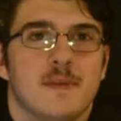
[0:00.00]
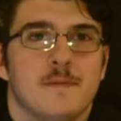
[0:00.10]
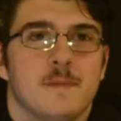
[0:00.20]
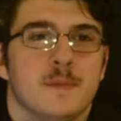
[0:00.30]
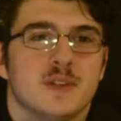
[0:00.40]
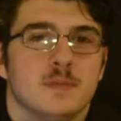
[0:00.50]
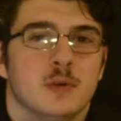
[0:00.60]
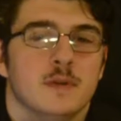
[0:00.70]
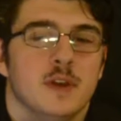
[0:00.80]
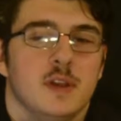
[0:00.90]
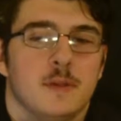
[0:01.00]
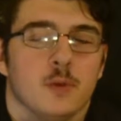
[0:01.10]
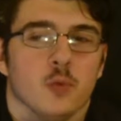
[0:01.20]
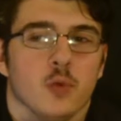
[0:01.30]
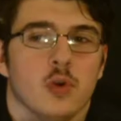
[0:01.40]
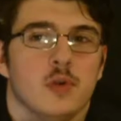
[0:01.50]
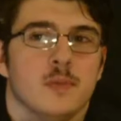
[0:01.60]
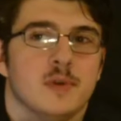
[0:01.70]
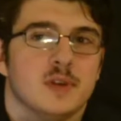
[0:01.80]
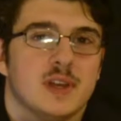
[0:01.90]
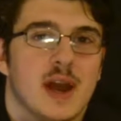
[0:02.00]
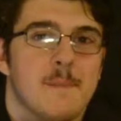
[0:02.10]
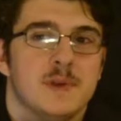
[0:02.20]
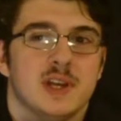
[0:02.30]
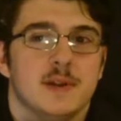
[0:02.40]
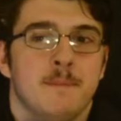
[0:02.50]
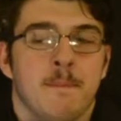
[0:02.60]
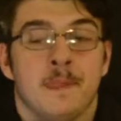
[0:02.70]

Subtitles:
infamous movie The Room got made.